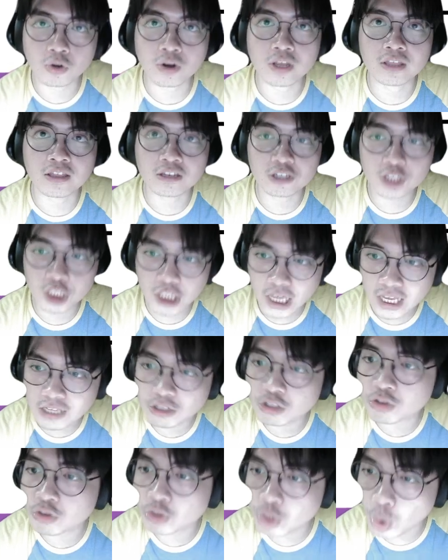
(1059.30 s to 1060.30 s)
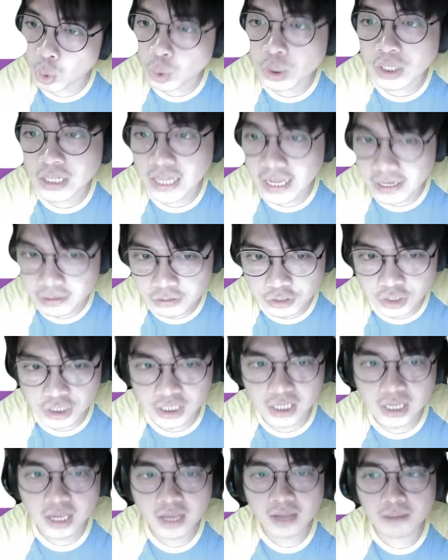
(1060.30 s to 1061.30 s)
change in total
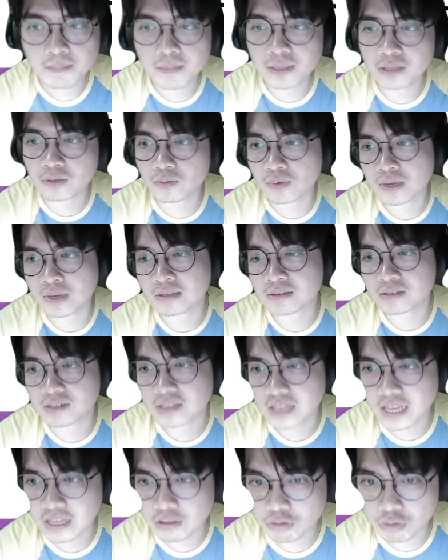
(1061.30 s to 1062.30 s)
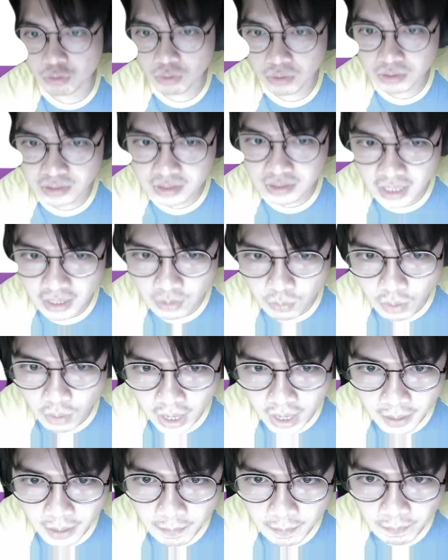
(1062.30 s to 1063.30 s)
energy between state 2 and state 1.
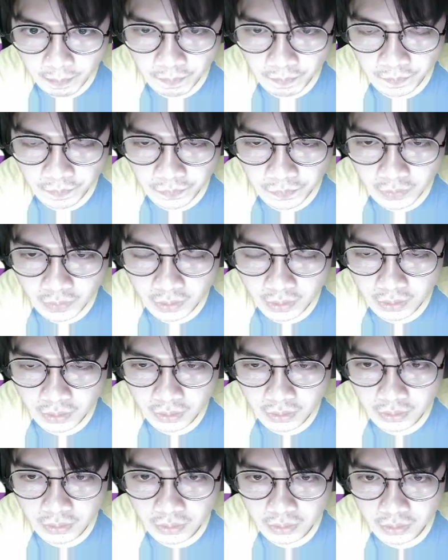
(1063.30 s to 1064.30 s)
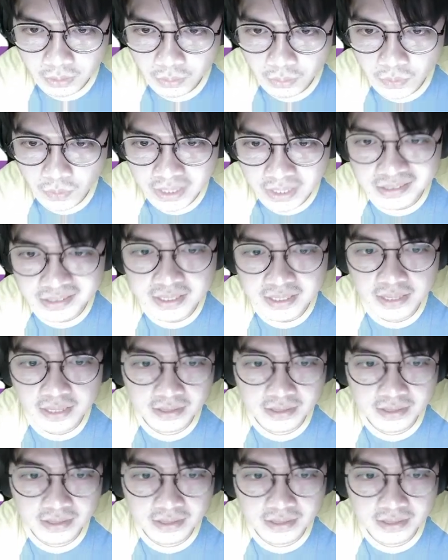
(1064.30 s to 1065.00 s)
We can say this